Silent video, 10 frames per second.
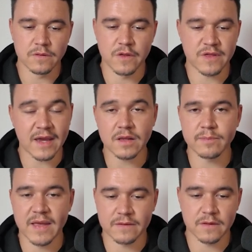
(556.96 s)
The
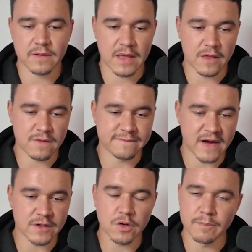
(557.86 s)
second method is
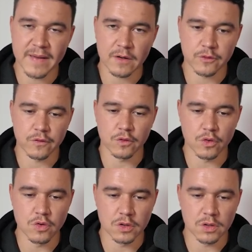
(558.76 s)
find competitors on
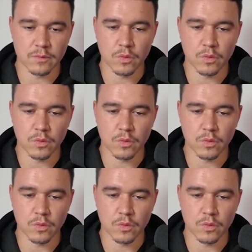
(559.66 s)
Google,